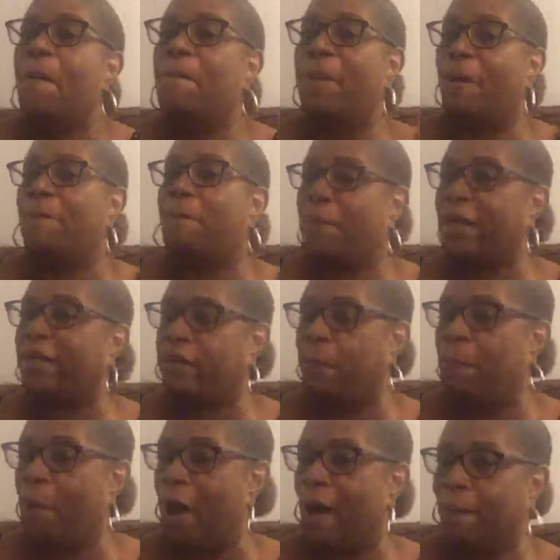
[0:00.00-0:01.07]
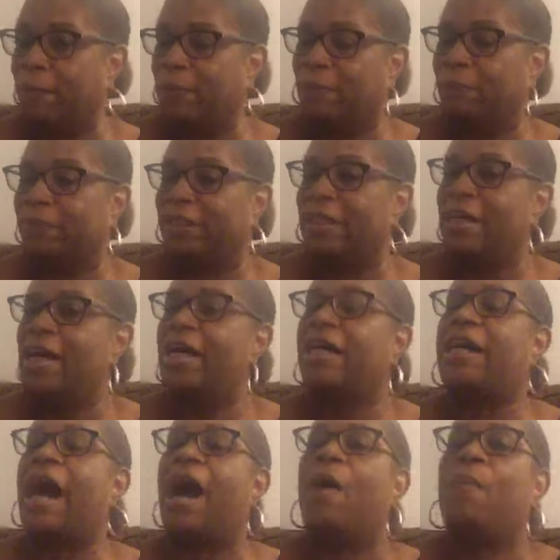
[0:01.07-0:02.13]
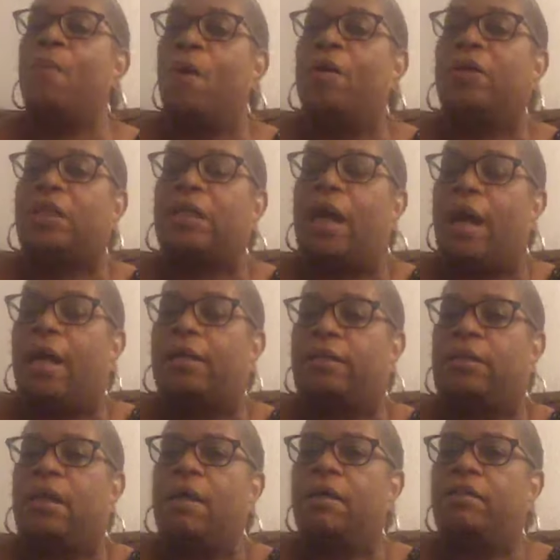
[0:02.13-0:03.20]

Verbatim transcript: But pick your problems. God wants us